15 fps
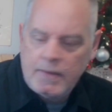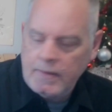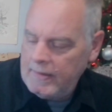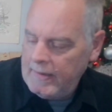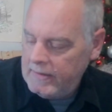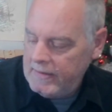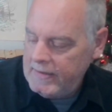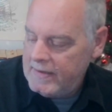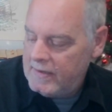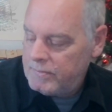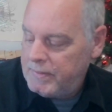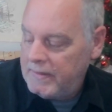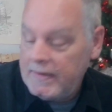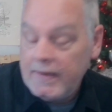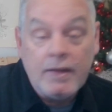And
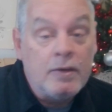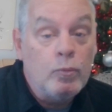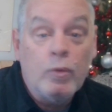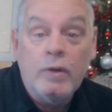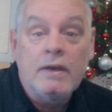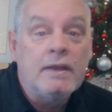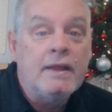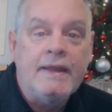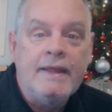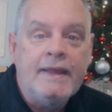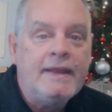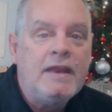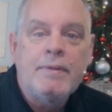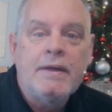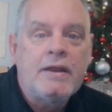ESPN wouldn't let
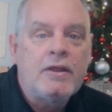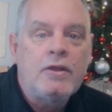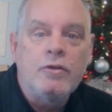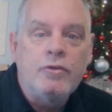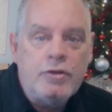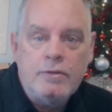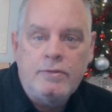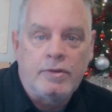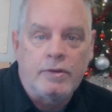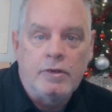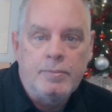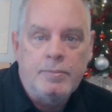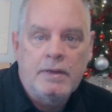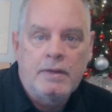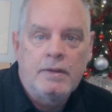anybody on
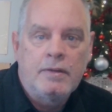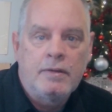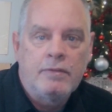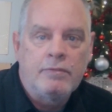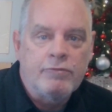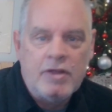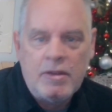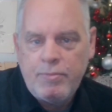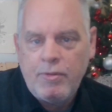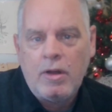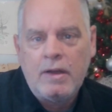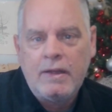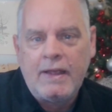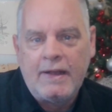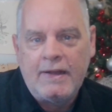YouTube
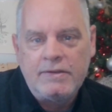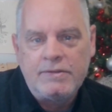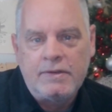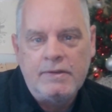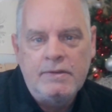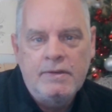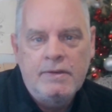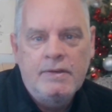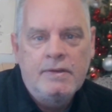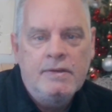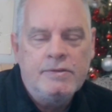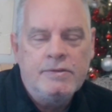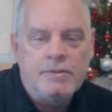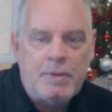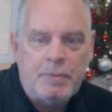rebroadcast it
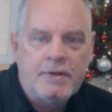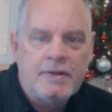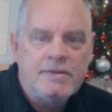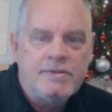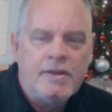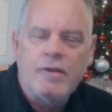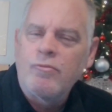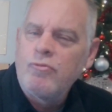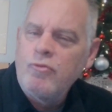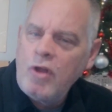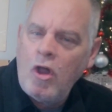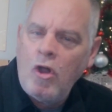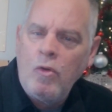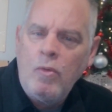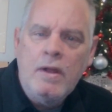so people could see it.
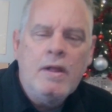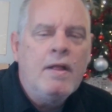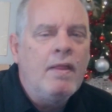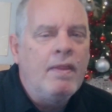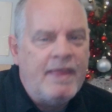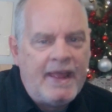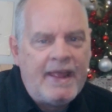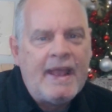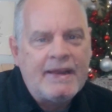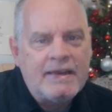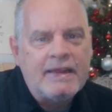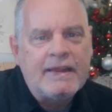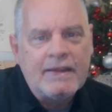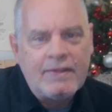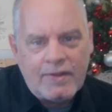No, they had to
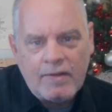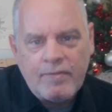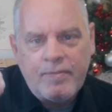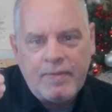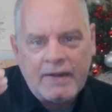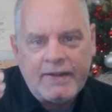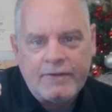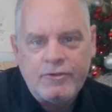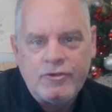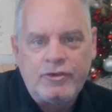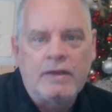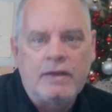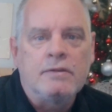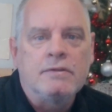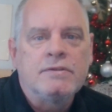get their fucking
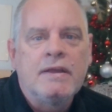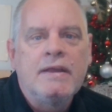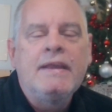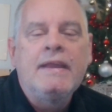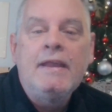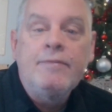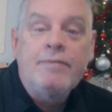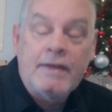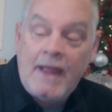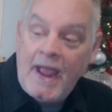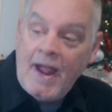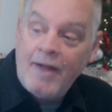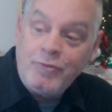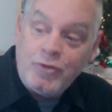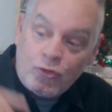shekels, even
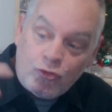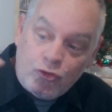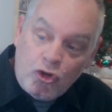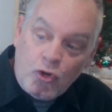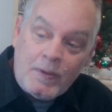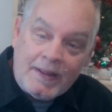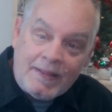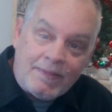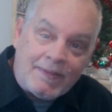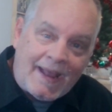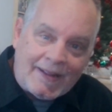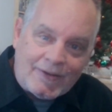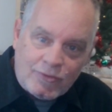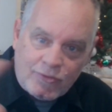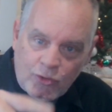after doing
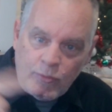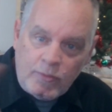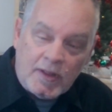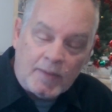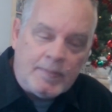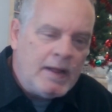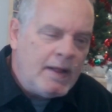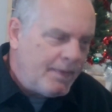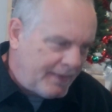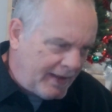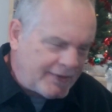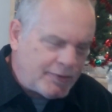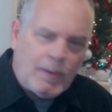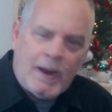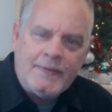that to them.
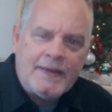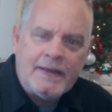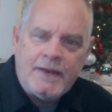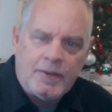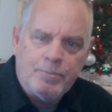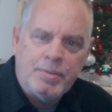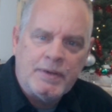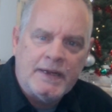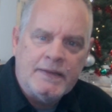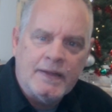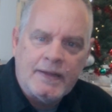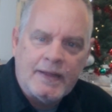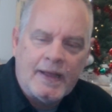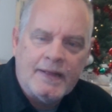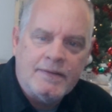That's why they didn't play their
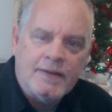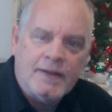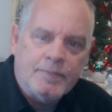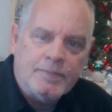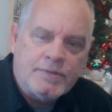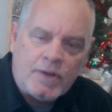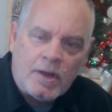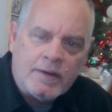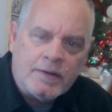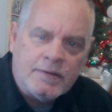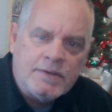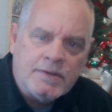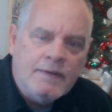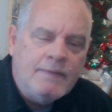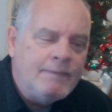goddamn starters.
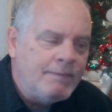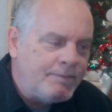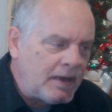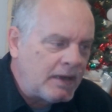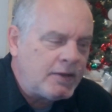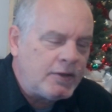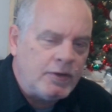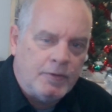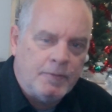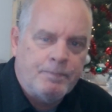Fuck you.